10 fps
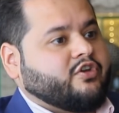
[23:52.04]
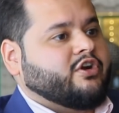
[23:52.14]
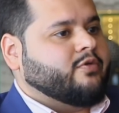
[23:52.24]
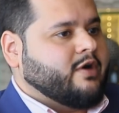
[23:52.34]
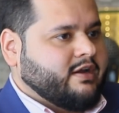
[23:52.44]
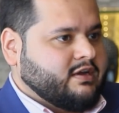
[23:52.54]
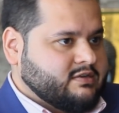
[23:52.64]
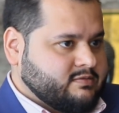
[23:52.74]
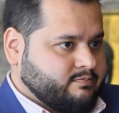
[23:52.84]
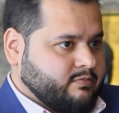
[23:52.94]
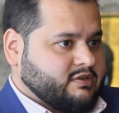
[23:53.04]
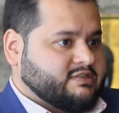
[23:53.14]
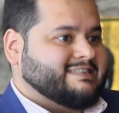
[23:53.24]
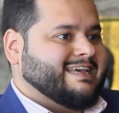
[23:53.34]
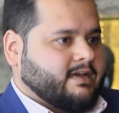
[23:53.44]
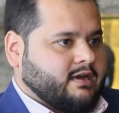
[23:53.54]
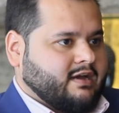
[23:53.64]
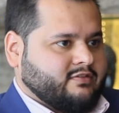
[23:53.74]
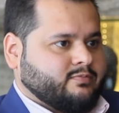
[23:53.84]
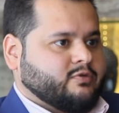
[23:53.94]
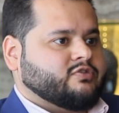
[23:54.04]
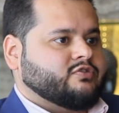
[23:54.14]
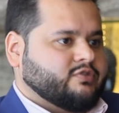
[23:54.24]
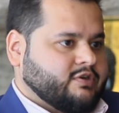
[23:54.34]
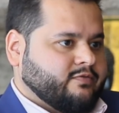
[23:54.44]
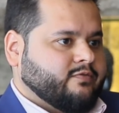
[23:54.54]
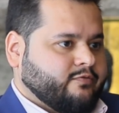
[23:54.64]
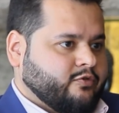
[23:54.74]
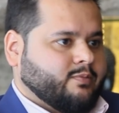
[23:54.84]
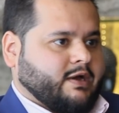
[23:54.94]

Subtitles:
So you're acquiring a stake as opposed to the full